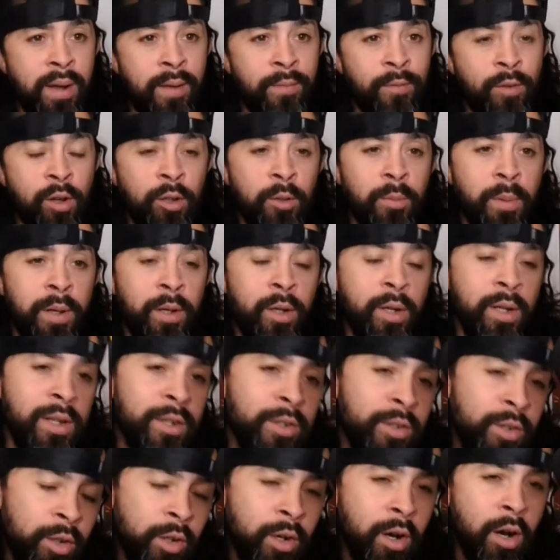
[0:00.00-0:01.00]
I talked about
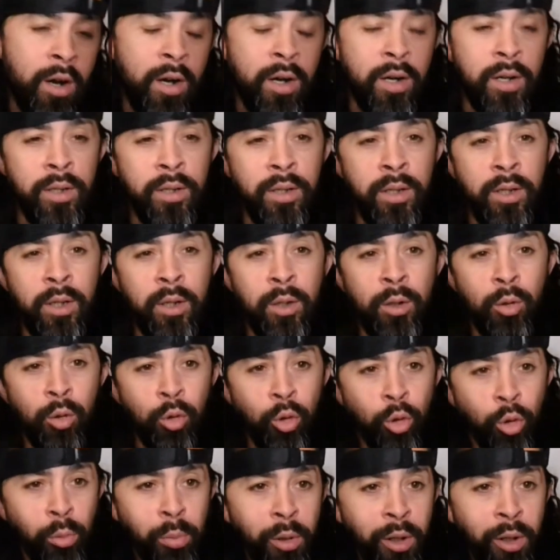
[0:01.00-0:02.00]
Instacart,
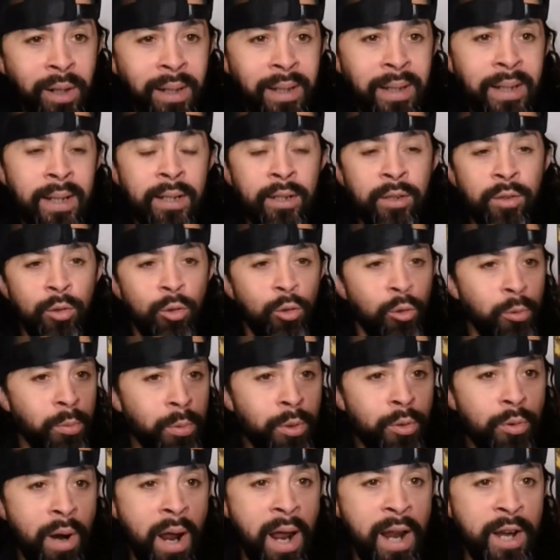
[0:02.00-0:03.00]
Uber Eats,
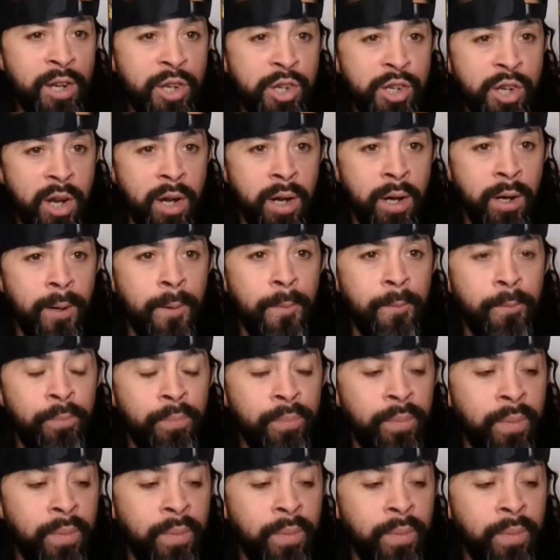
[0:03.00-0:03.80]
Uber Rideshare,